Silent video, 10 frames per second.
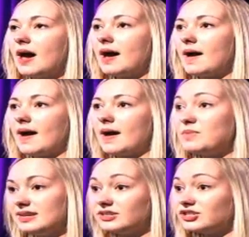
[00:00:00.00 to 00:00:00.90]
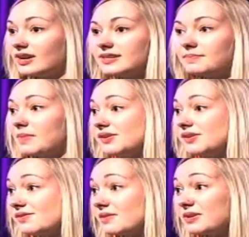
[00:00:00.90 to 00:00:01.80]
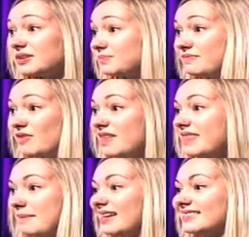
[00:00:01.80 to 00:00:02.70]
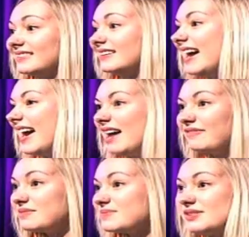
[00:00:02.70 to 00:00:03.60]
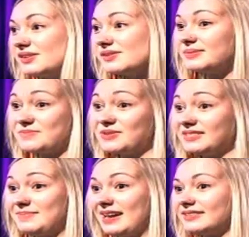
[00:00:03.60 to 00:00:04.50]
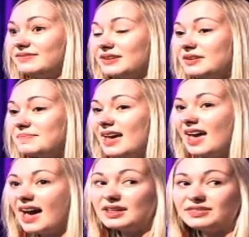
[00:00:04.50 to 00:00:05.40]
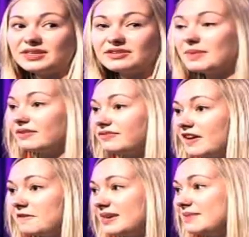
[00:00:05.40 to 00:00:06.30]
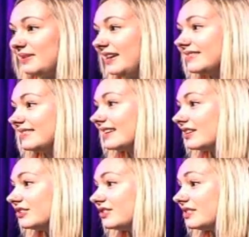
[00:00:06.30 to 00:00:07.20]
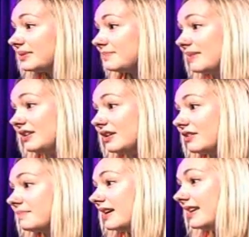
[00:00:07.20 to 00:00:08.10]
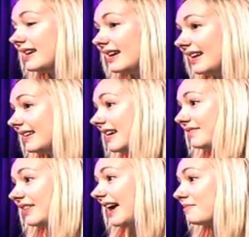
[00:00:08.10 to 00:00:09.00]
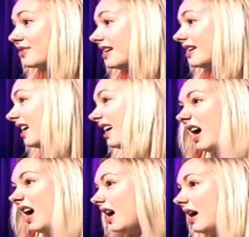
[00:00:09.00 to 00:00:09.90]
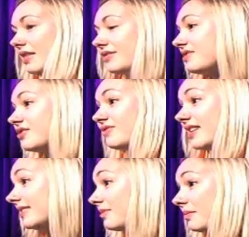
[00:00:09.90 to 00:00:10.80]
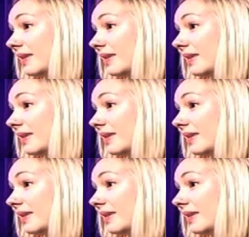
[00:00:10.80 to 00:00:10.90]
and we need to shut up about Europe because we've won that battle. Everyone knows we want to be out of Europe, and I think there are about five people left in the country that want to be in Europe Nick Clegg, David Cameron, and three Greens probably. It